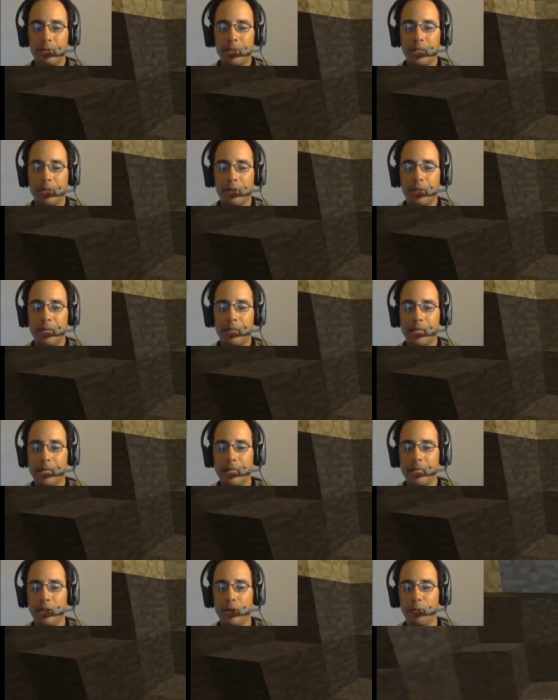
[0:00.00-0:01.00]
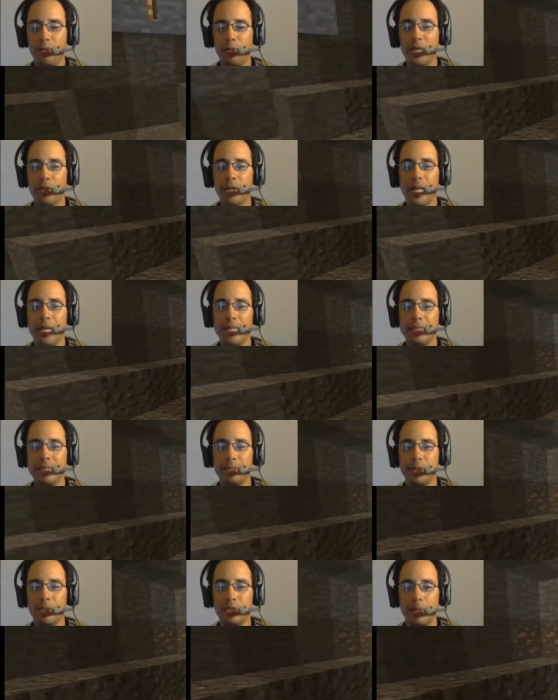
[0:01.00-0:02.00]
Go figure. Go figure,
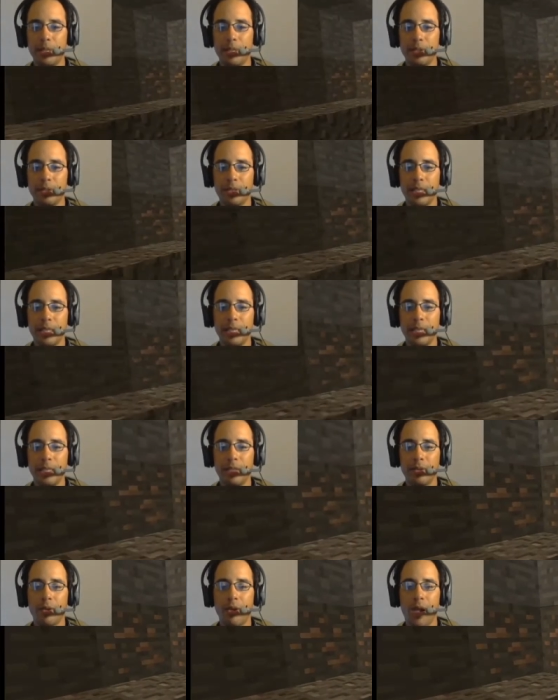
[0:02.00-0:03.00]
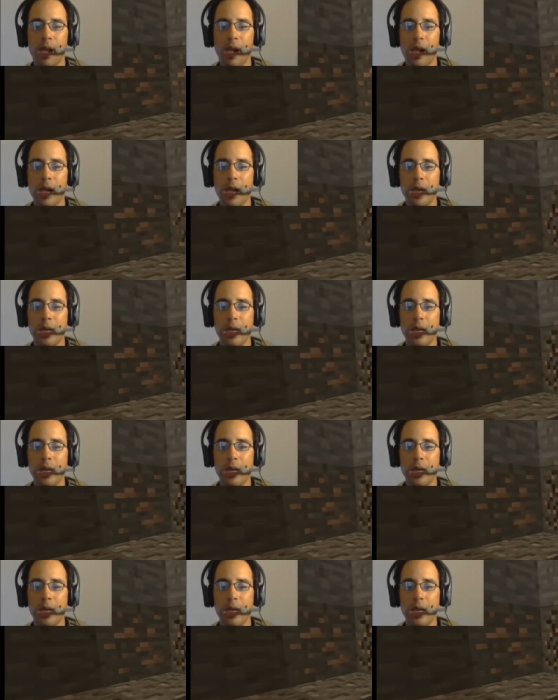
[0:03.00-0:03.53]
guys. Let me try my little thingy here.